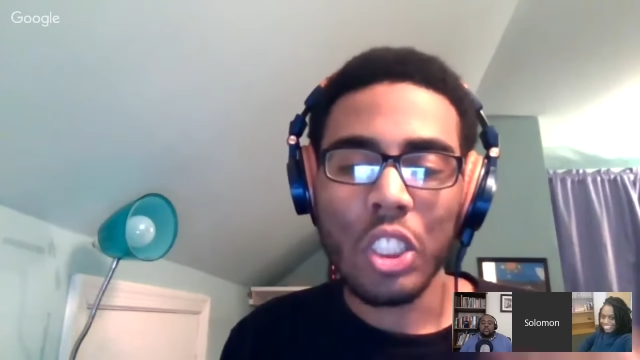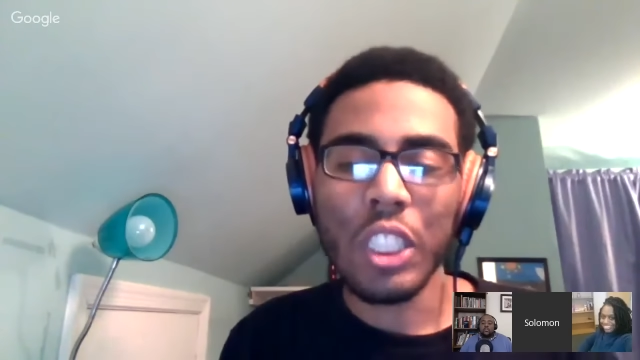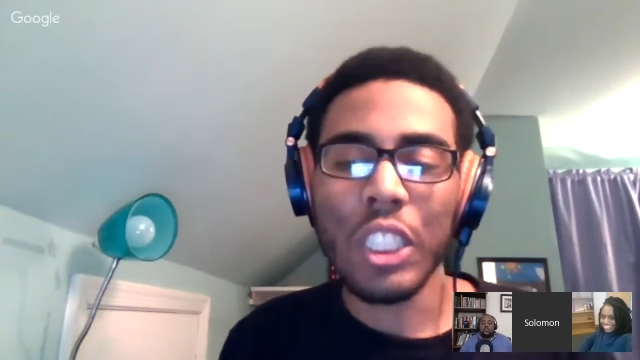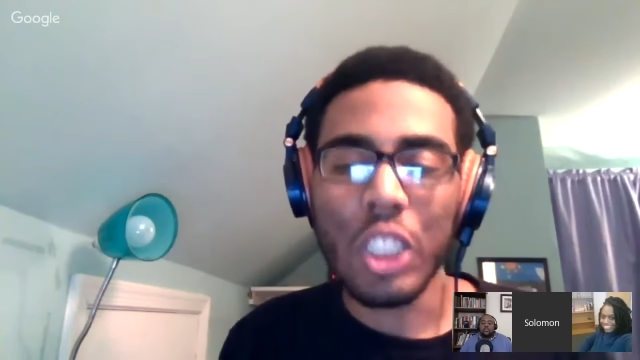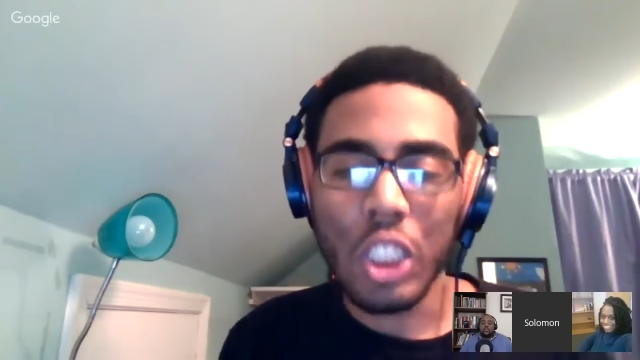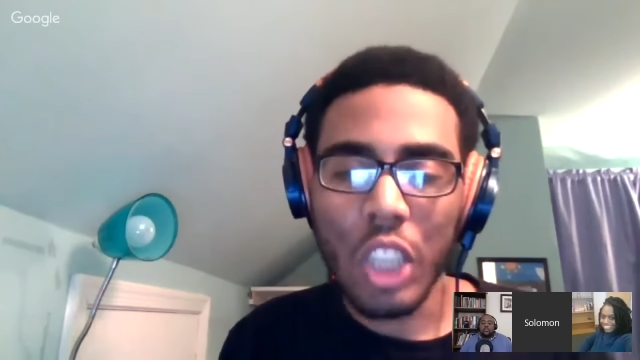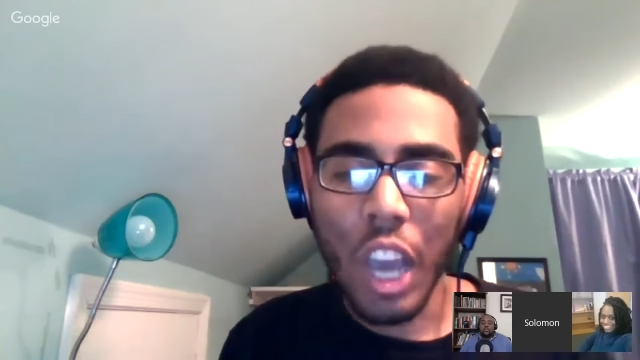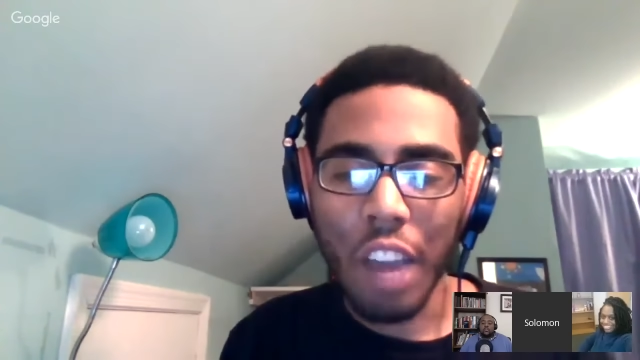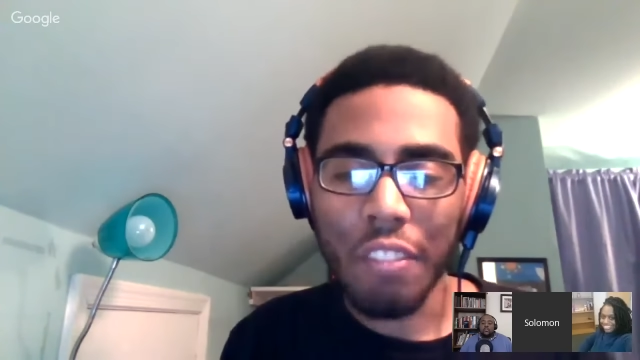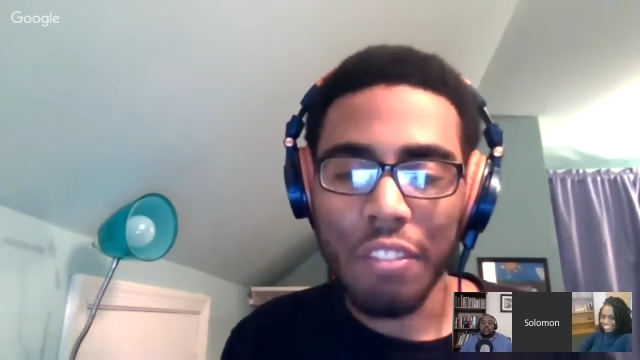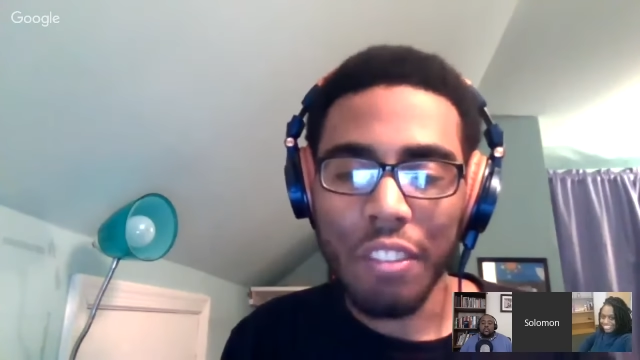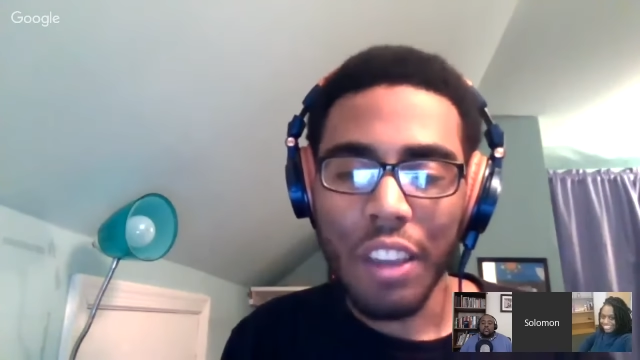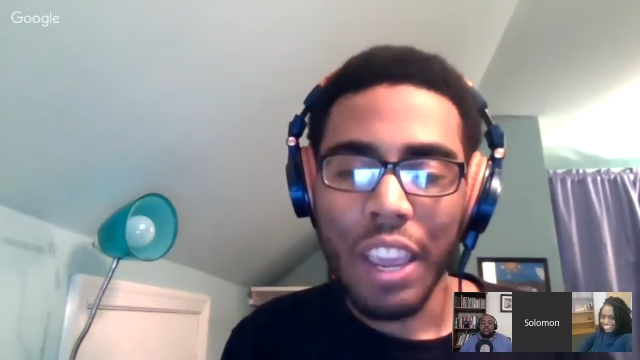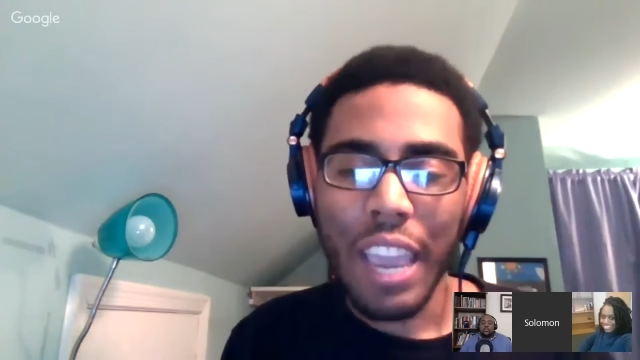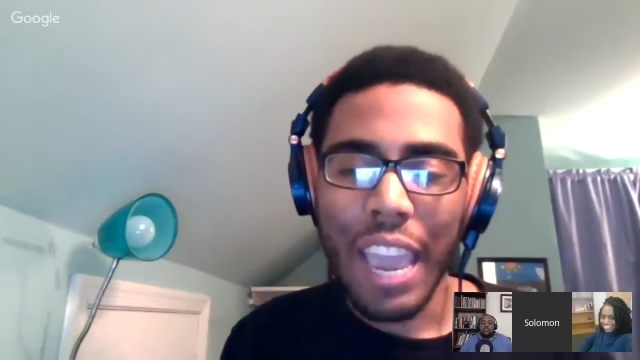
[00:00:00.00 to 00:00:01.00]
is
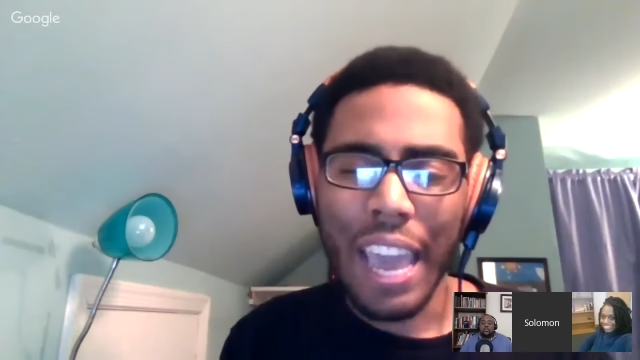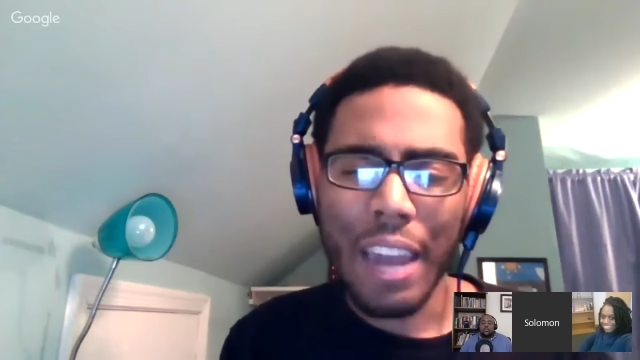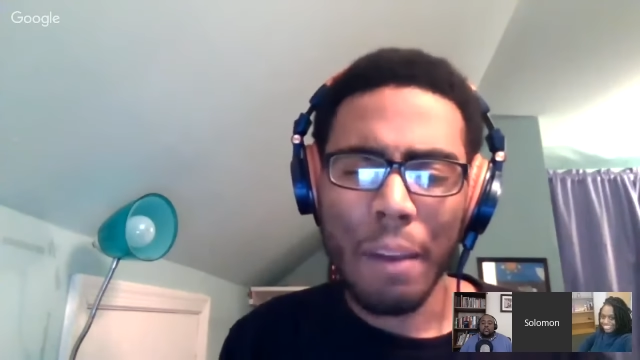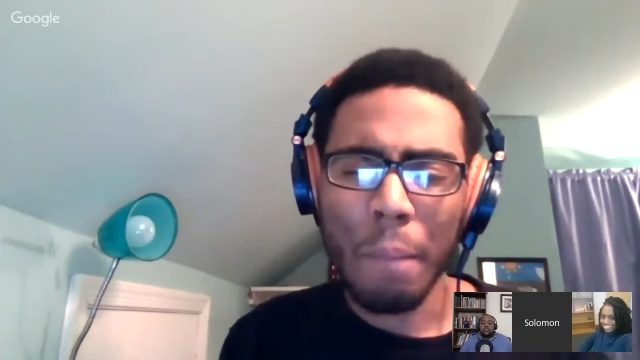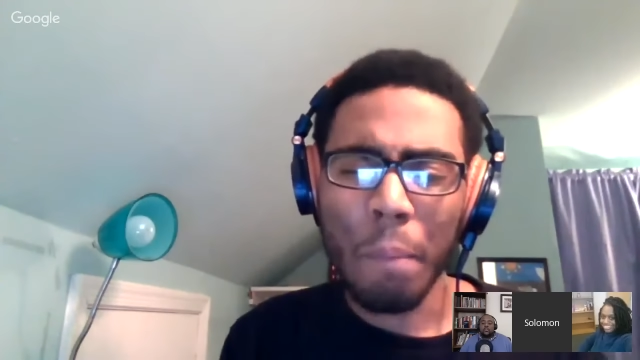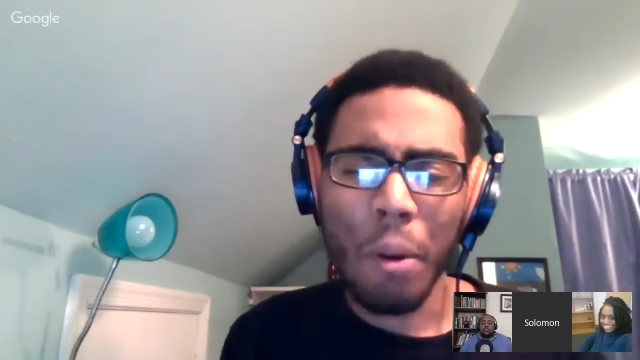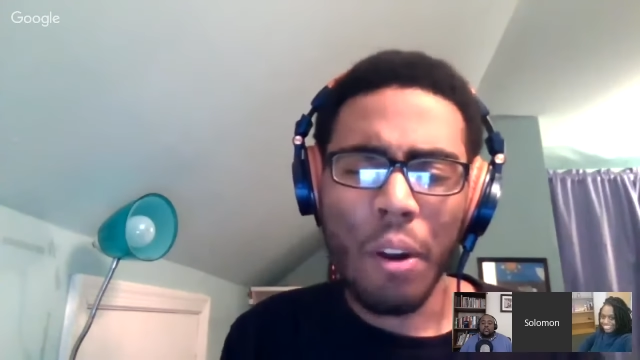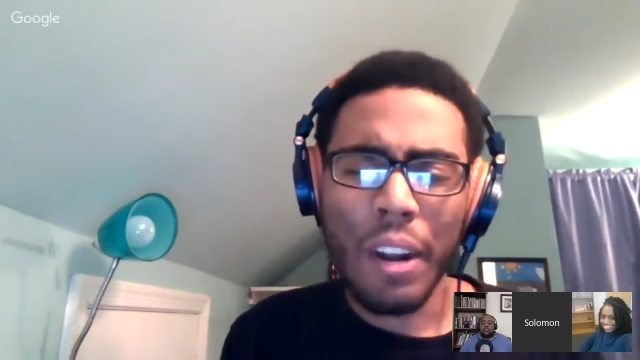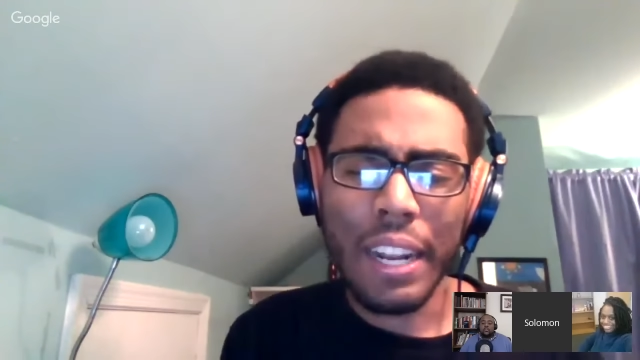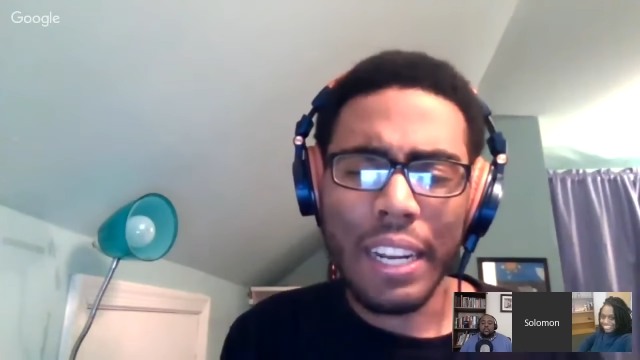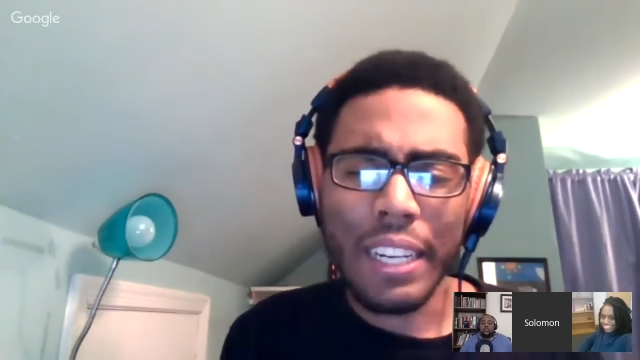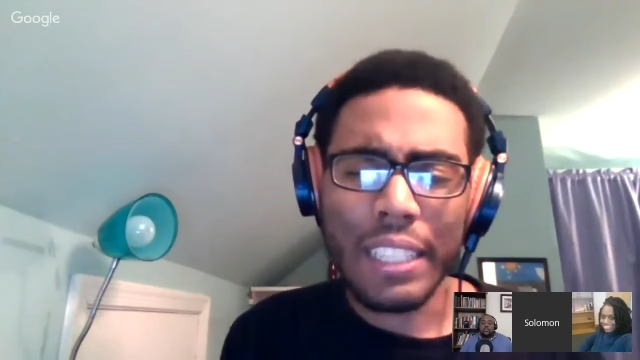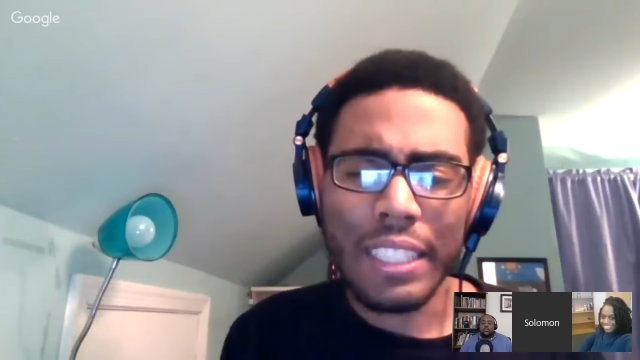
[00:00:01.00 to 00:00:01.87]
tough and Bernie